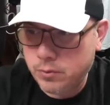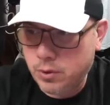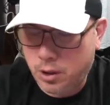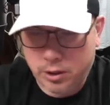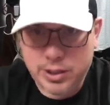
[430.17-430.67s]

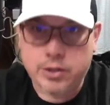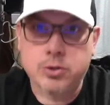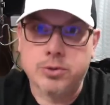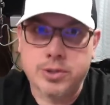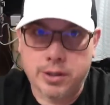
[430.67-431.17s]

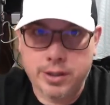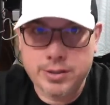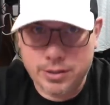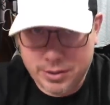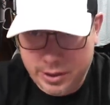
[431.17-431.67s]
architectural studies
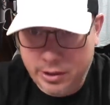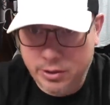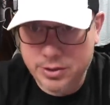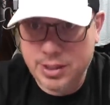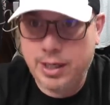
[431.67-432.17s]
and interior
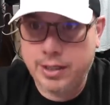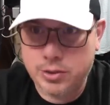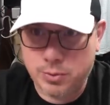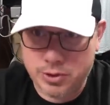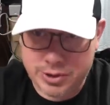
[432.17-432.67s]
design.
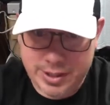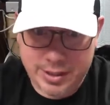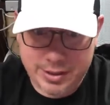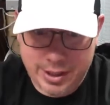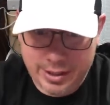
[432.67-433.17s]
That's what she's
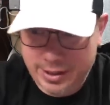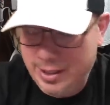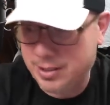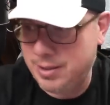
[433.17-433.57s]
educated as.